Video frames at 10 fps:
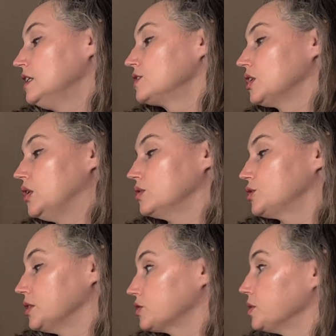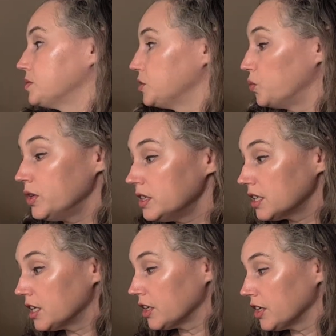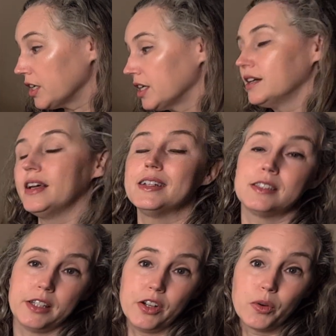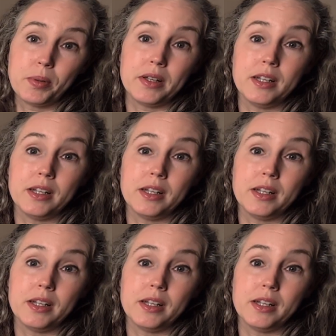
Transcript: So transcription will occur and Trp